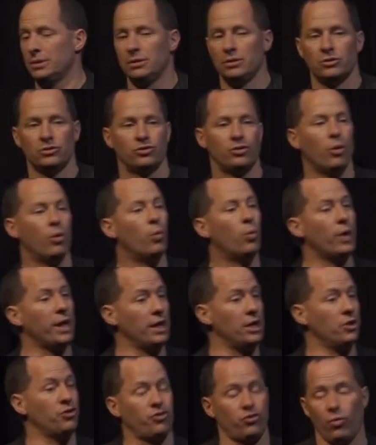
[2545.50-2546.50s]
So when we
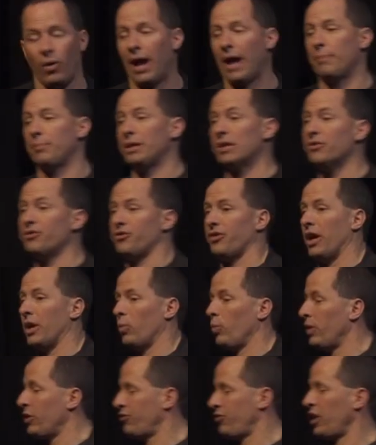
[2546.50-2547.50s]
describe consent,
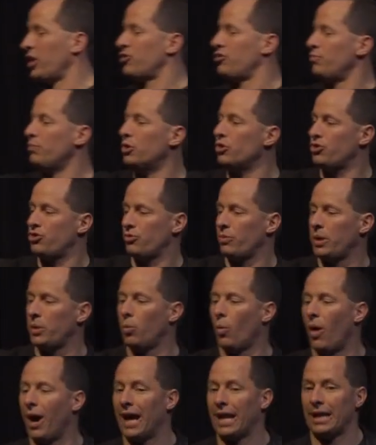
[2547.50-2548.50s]
we say it's mutually
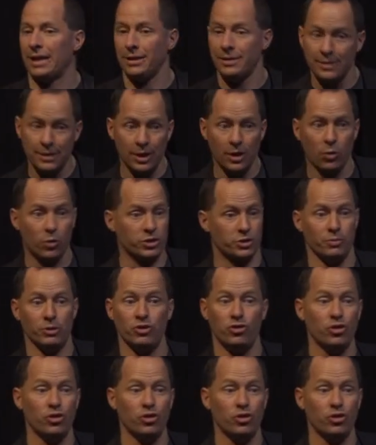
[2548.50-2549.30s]
wanted, which means